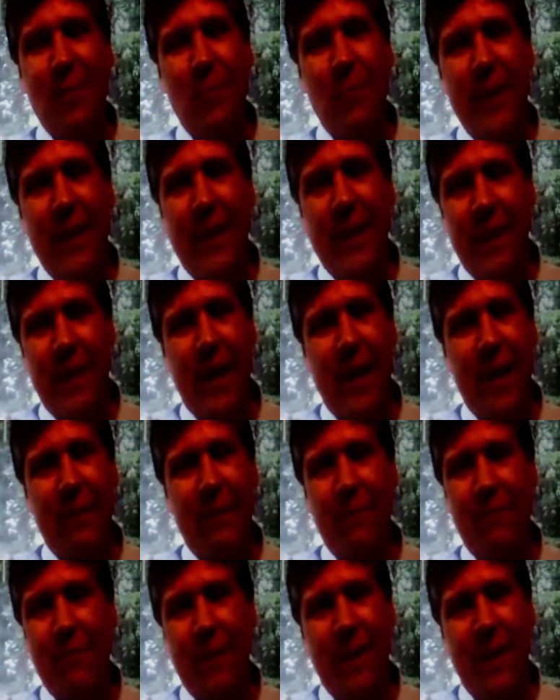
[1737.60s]
we had a lot
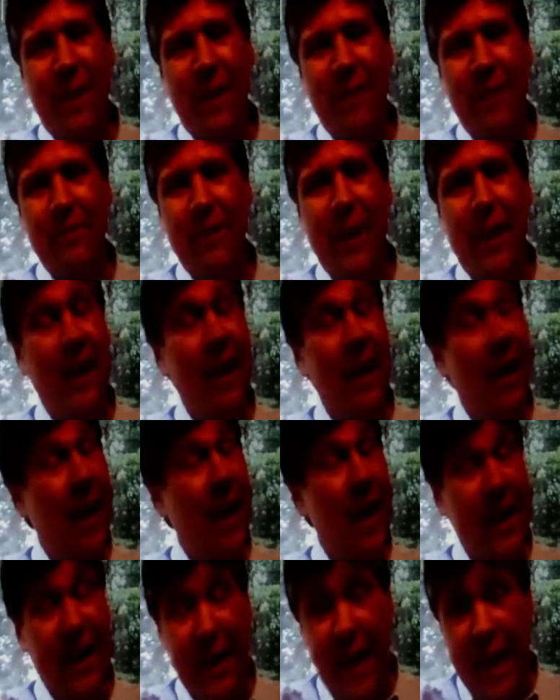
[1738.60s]
of fun. We had a
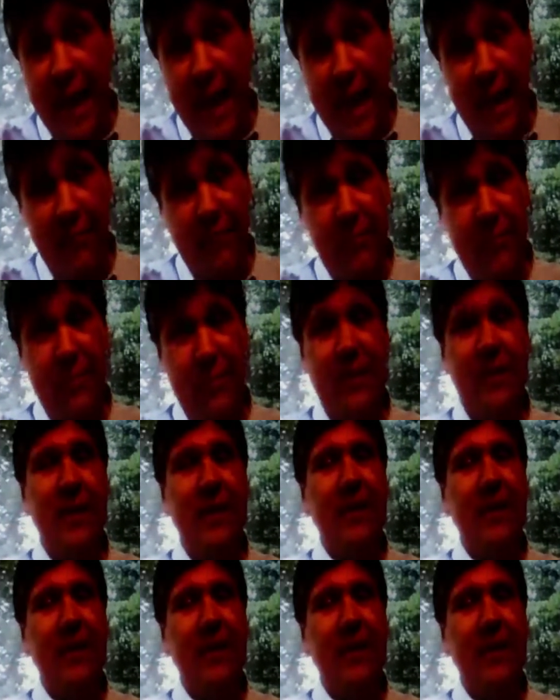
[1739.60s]
lot of laughs.